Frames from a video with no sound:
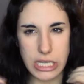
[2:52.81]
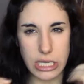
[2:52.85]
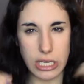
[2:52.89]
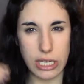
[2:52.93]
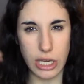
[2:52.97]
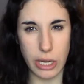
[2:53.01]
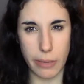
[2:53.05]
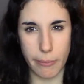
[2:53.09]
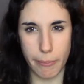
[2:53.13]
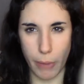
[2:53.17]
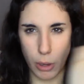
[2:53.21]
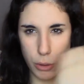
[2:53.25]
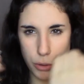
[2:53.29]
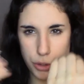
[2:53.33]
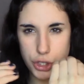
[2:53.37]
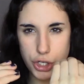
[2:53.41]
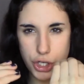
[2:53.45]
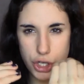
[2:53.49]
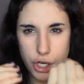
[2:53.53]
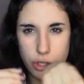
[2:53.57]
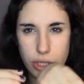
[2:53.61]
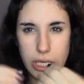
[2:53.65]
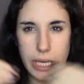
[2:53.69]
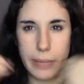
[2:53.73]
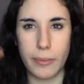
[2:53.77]

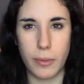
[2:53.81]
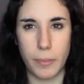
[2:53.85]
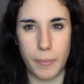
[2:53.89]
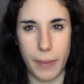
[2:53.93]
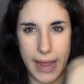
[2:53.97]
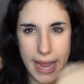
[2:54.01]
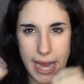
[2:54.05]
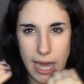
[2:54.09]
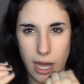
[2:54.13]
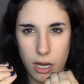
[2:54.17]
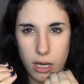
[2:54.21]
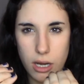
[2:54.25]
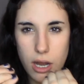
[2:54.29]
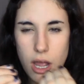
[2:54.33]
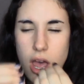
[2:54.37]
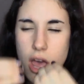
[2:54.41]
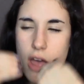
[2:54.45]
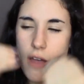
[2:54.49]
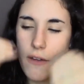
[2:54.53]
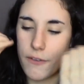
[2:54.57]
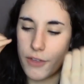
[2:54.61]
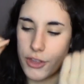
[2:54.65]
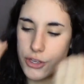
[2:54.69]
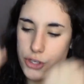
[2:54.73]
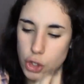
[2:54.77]
emotionally prepared
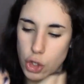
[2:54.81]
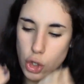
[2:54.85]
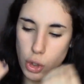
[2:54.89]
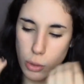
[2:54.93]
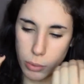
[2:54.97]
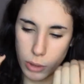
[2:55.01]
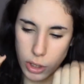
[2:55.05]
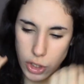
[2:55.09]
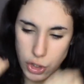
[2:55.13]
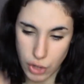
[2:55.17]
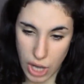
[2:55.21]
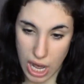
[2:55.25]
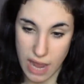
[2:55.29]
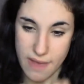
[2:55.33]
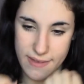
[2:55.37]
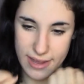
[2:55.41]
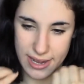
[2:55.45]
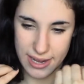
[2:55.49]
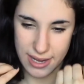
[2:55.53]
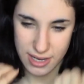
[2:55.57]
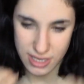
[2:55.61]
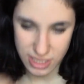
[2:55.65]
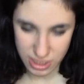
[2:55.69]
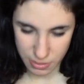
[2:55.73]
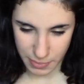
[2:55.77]
for this Uber driving
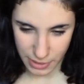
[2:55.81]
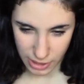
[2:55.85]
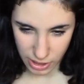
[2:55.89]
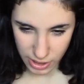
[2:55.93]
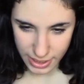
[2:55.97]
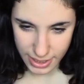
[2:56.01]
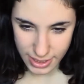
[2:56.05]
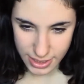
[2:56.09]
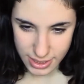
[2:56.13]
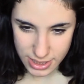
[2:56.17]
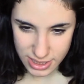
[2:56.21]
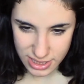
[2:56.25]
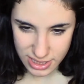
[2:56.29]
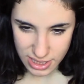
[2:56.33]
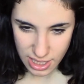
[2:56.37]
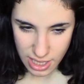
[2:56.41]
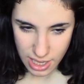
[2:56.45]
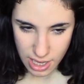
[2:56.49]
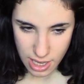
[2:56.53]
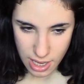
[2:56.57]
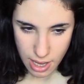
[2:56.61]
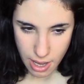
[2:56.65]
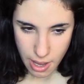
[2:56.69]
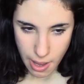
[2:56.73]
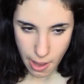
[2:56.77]
experience,
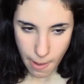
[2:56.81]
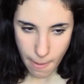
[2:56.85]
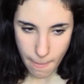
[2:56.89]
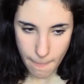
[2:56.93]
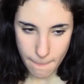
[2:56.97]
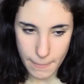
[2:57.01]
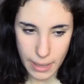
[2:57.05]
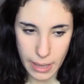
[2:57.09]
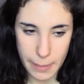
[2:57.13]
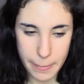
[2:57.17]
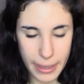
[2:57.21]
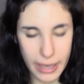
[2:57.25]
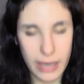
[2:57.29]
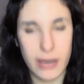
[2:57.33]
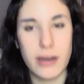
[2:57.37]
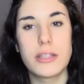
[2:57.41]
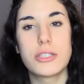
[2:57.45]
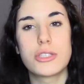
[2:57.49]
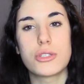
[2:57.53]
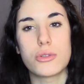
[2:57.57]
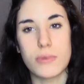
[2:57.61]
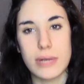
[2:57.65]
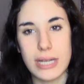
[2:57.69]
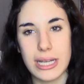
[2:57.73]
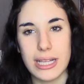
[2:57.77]
my
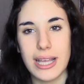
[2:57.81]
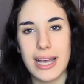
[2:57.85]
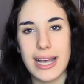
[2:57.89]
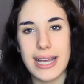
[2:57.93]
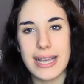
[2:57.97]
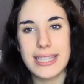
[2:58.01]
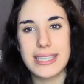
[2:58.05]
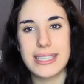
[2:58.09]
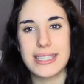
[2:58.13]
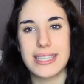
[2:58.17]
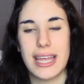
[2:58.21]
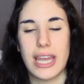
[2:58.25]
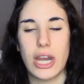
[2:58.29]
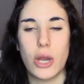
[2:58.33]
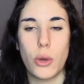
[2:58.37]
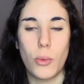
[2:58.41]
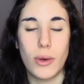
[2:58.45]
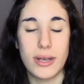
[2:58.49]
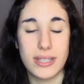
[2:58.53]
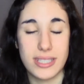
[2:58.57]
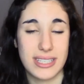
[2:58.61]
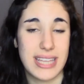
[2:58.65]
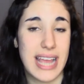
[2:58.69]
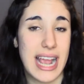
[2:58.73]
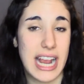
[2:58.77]
parents realized that it
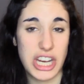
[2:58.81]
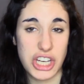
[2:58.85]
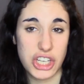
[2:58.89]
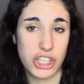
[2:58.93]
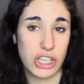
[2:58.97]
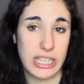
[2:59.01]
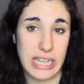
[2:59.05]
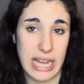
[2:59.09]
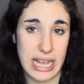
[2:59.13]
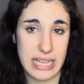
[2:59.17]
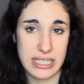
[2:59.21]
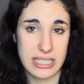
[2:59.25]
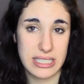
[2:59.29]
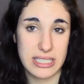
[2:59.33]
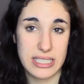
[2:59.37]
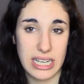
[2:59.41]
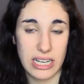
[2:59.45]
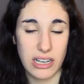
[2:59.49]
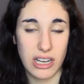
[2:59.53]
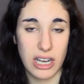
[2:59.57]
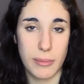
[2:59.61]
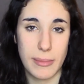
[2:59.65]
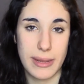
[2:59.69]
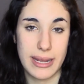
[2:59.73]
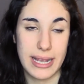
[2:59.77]
wasn't actually
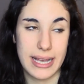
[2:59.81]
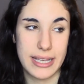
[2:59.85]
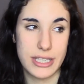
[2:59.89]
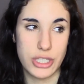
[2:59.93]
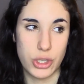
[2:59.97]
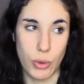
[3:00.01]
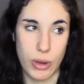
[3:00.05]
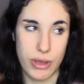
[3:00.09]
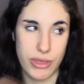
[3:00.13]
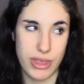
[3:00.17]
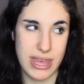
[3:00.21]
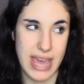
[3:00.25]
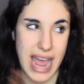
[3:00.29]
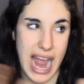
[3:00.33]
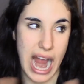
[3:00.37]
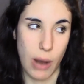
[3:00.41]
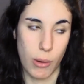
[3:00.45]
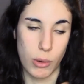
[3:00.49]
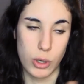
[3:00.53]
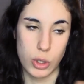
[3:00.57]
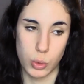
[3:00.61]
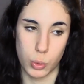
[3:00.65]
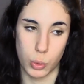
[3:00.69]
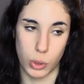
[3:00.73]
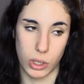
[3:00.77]
necessary, because the way the
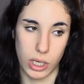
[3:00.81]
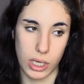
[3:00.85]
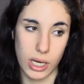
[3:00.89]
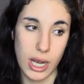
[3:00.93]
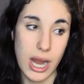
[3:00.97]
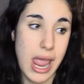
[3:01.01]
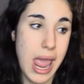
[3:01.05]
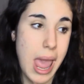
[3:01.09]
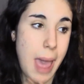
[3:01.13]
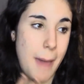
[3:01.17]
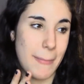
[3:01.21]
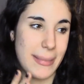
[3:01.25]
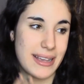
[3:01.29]
hours were, my